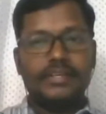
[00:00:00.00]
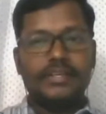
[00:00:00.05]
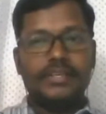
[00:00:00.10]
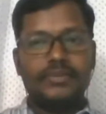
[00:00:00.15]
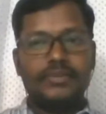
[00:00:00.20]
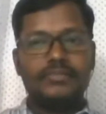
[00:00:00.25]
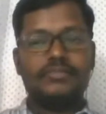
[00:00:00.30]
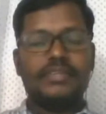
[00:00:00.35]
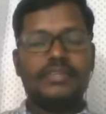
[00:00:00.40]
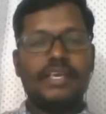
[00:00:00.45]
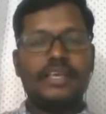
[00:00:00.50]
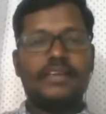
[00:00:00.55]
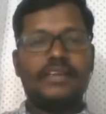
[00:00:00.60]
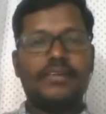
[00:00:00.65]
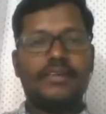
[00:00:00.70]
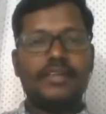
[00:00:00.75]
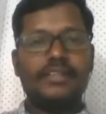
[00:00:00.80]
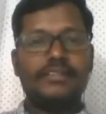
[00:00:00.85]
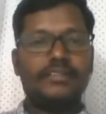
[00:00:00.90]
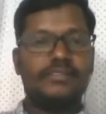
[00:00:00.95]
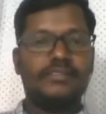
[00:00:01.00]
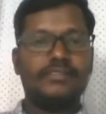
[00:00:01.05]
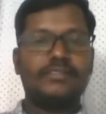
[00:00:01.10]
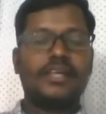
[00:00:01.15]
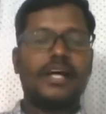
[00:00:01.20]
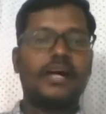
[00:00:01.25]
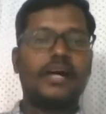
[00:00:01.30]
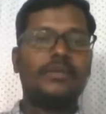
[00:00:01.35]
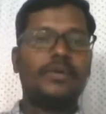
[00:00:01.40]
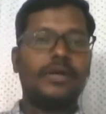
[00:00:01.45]
you saying, okay, this
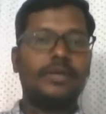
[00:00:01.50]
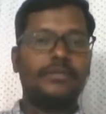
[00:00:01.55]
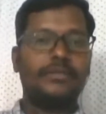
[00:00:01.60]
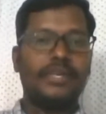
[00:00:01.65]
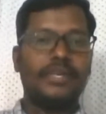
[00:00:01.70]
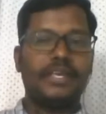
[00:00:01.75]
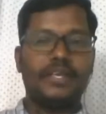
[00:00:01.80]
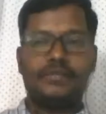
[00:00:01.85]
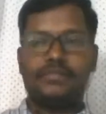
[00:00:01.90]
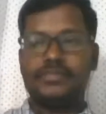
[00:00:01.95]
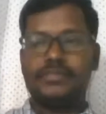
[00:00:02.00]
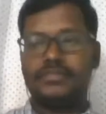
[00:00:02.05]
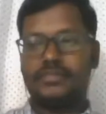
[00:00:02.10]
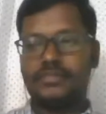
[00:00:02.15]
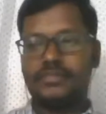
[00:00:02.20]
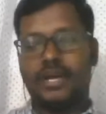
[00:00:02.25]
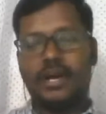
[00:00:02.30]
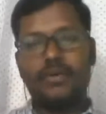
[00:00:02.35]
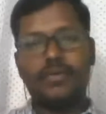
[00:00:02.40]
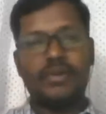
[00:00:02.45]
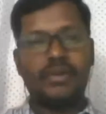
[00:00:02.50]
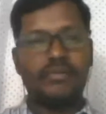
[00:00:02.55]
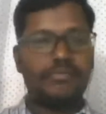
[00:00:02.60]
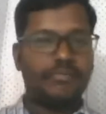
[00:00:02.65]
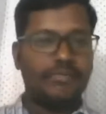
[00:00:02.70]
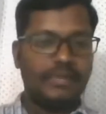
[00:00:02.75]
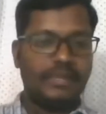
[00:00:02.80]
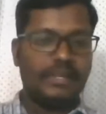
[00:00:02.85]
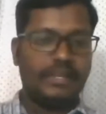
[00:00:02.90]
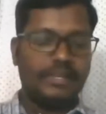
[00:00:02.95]
is how I behave, this is how I
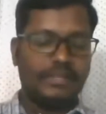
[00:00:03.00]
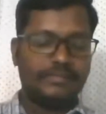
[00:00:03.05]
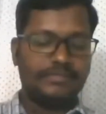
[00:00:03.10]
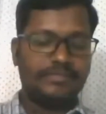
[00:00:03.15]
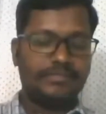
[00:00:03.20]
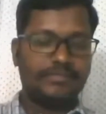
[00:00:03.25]
feel,